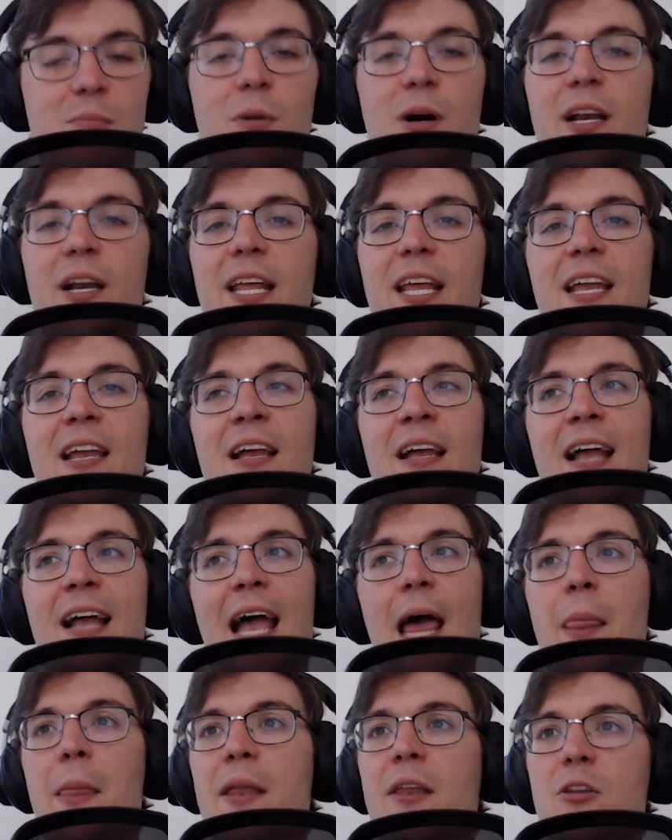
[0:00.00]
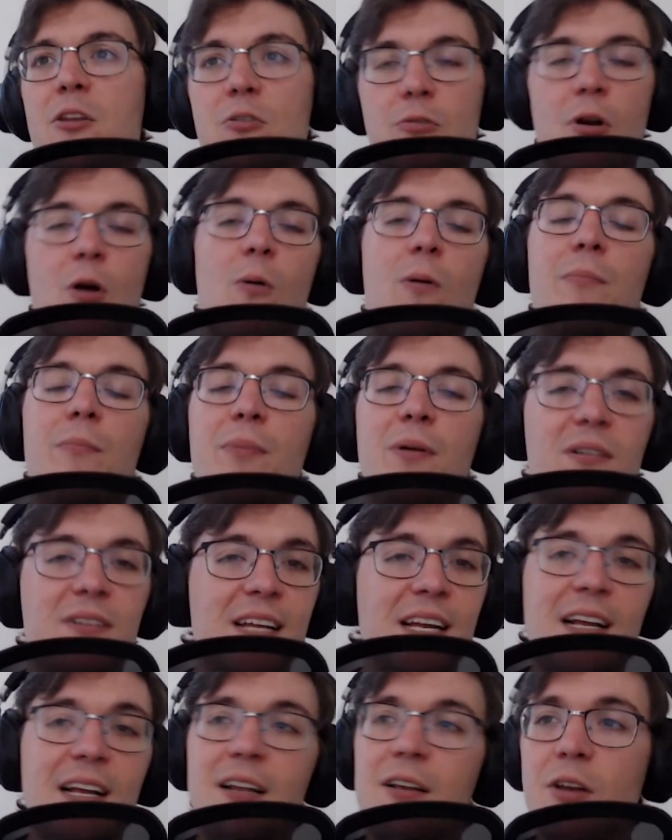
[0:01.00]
money and then you grow and build.